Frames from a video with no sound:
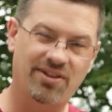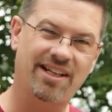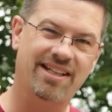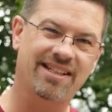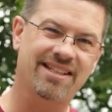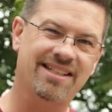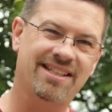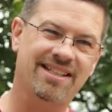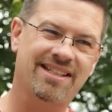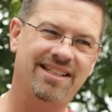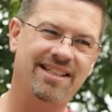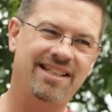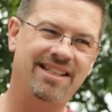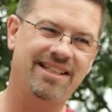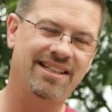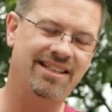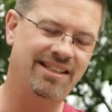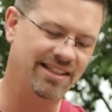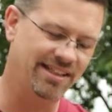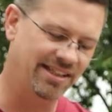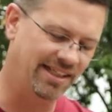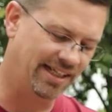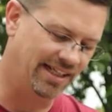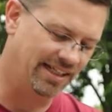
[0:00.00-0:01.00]
get to see
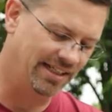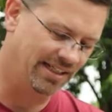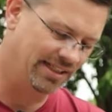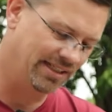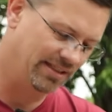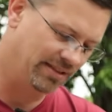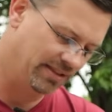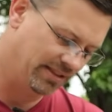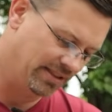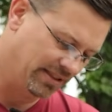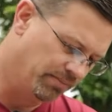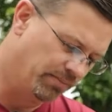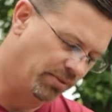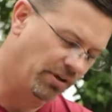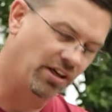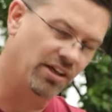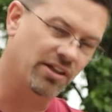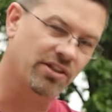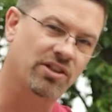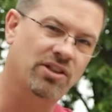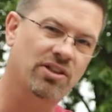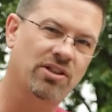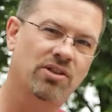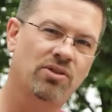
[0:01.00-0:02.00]
that
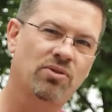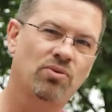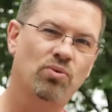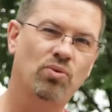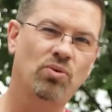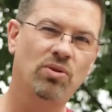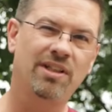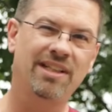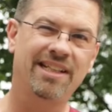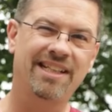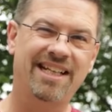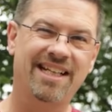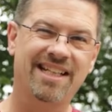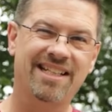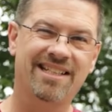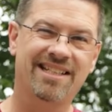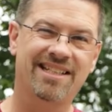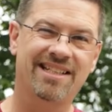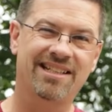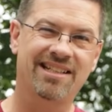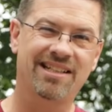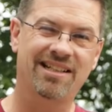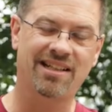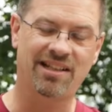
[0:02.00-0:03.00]
bark really
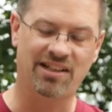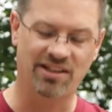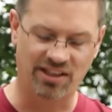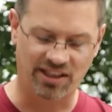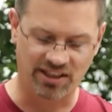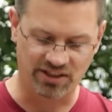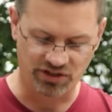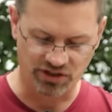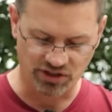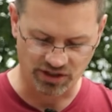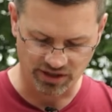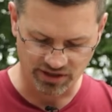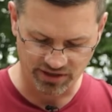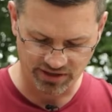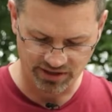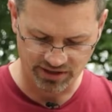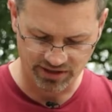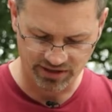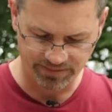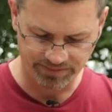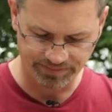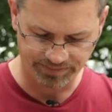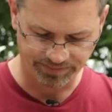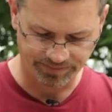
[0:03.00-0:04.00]
gets a lot
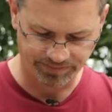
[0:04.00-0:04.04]
darker.